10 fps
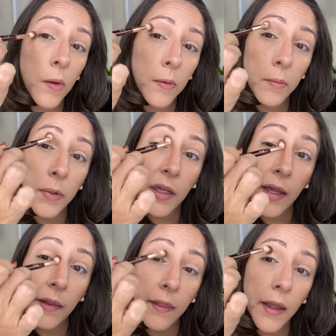
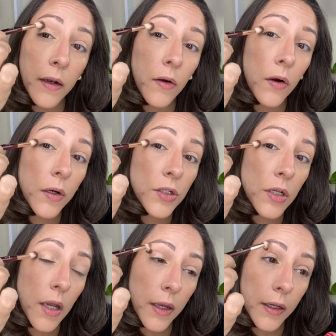blend that harsh
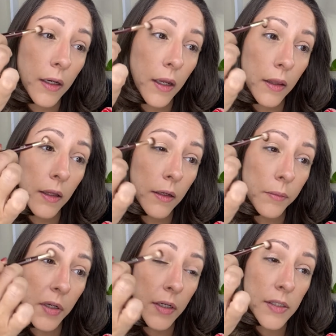line, and then I'm
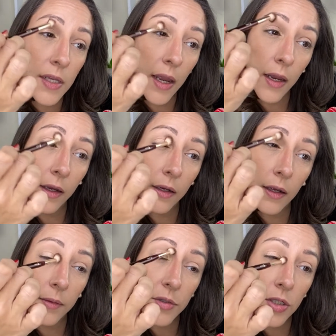gonna take it
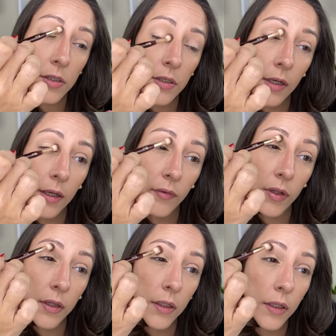up just to give a
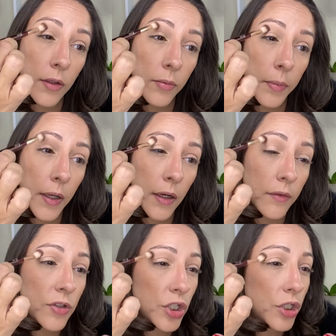little bit of
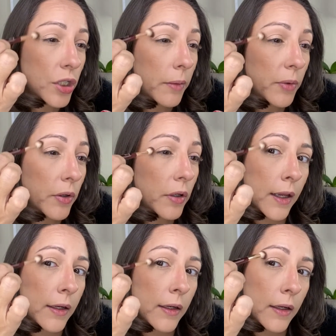shimmer, like
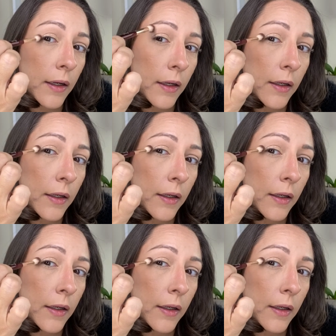a